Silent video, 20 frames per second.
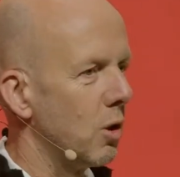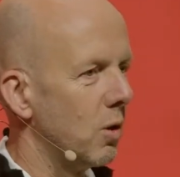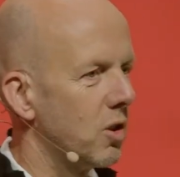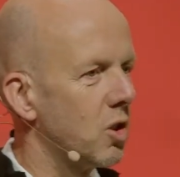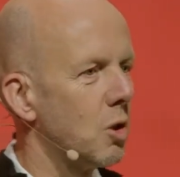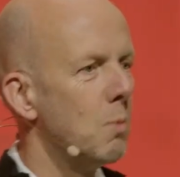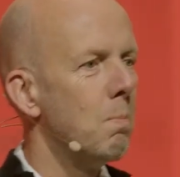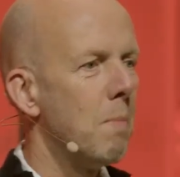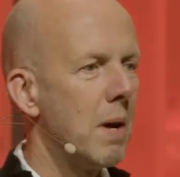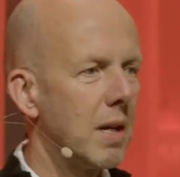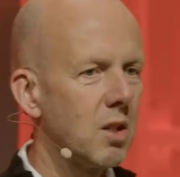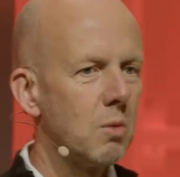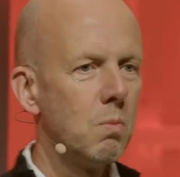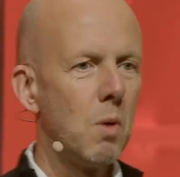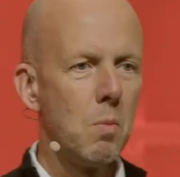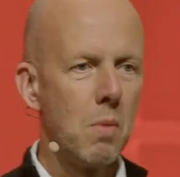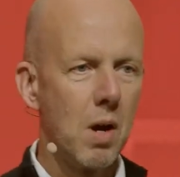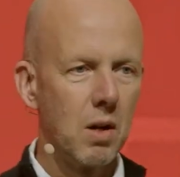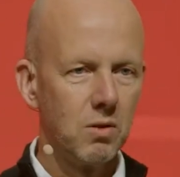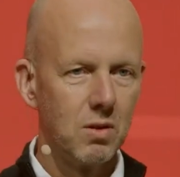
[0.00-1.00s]
it's a maximum
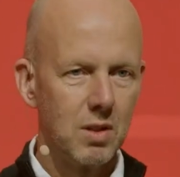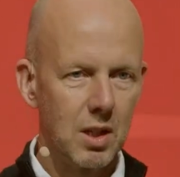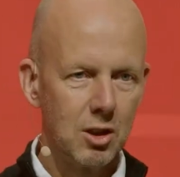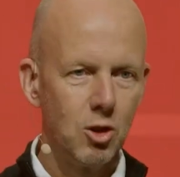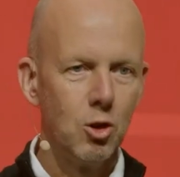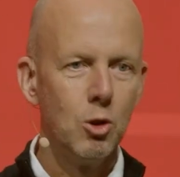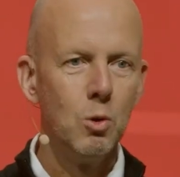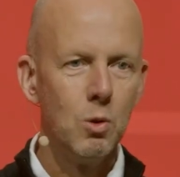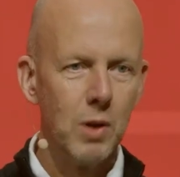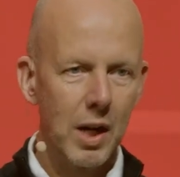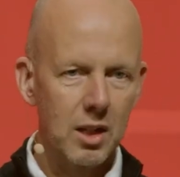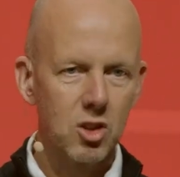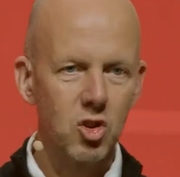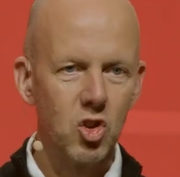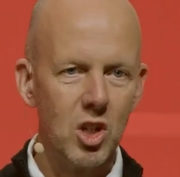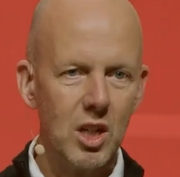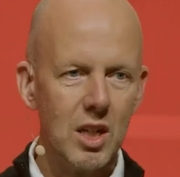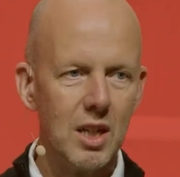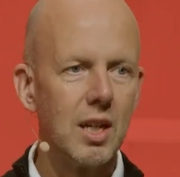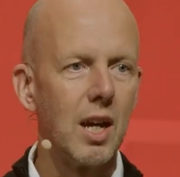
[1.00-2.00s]
amount that you
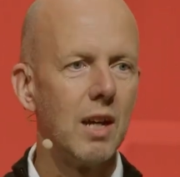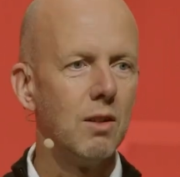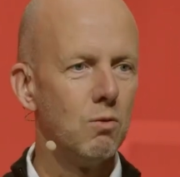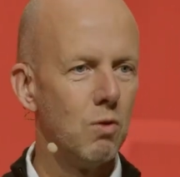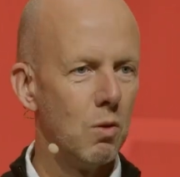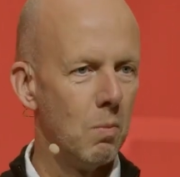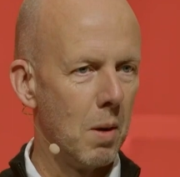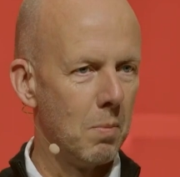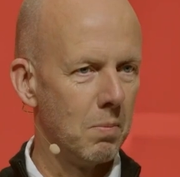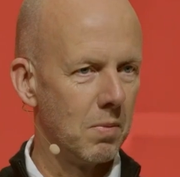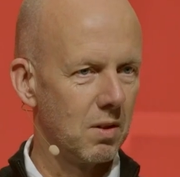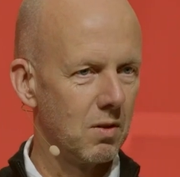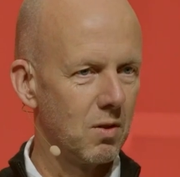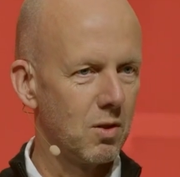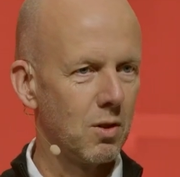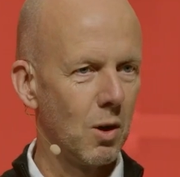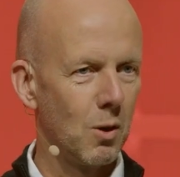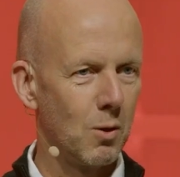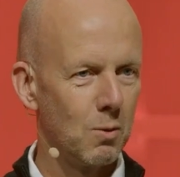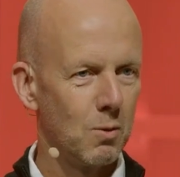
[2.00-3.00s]
actually can remember.
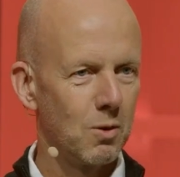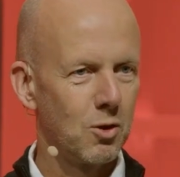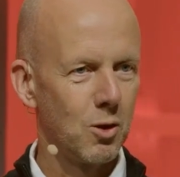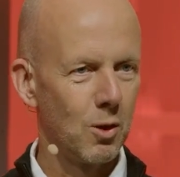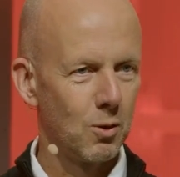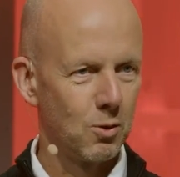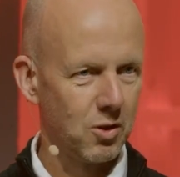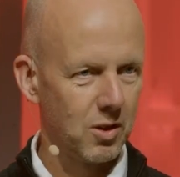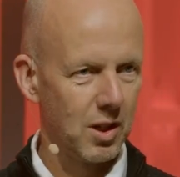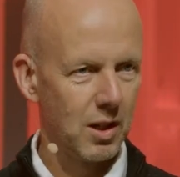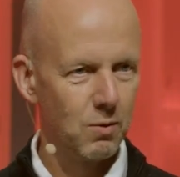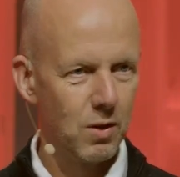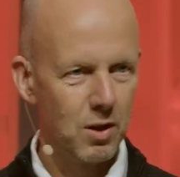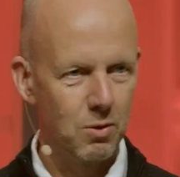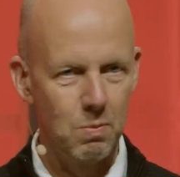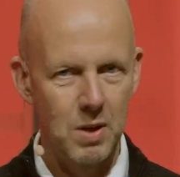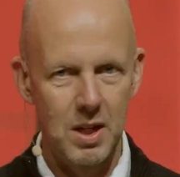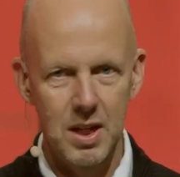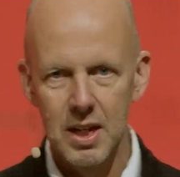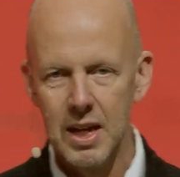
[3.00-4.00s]
So stay with
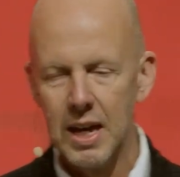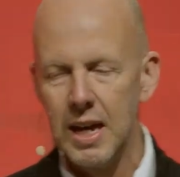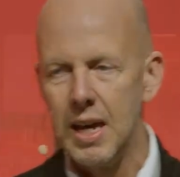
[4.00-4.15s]
me.